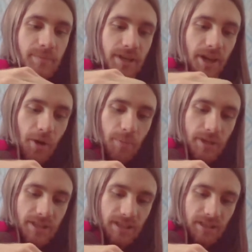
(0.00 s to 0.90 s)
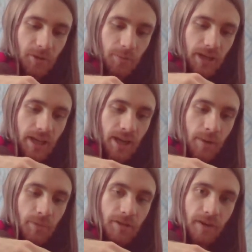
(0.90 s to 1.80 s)
been opened a little bit,
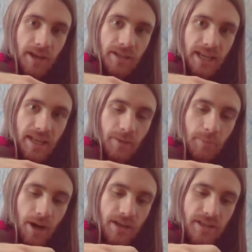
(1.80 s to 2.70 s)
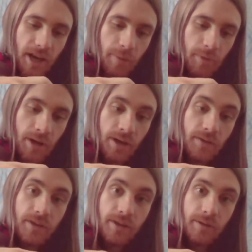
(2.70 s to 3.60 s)
but if I take the box up,
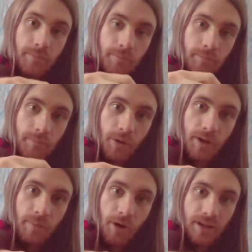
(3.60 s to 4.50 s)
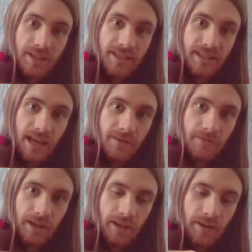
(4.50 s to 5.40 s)
the Pokeball inside
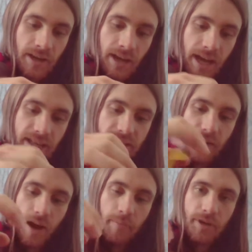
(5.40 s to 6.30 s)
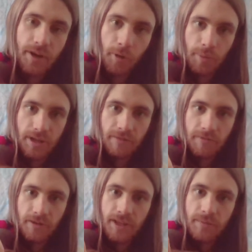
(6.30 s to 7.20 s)
of it has not been opened, and
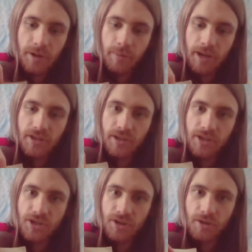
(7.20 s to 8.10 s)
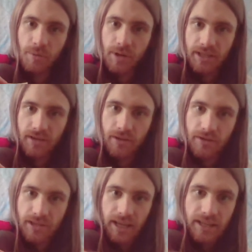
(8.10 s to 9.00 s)
for this one I'm actually going to show you what it
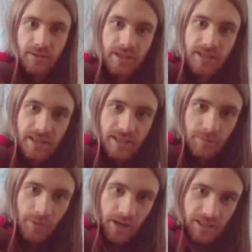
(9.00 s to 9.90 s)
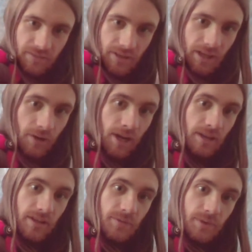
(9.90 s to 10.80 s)
looks like. So this is an unboxing video.
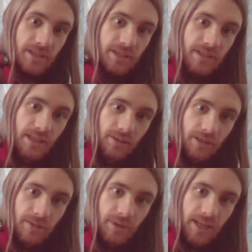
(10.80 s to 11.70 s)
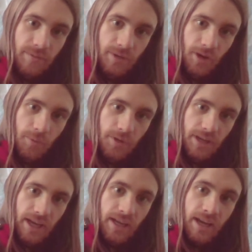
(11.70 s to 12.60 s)
This one is sealed. This one hasn't been opened
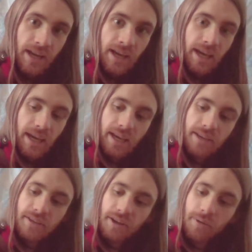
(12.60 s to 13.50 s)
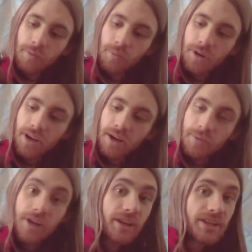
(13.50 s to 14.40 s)
yet, and we're not
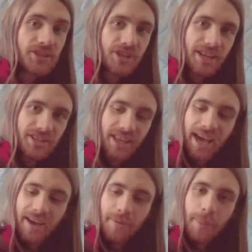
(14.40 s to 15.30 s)
we're not going to change that.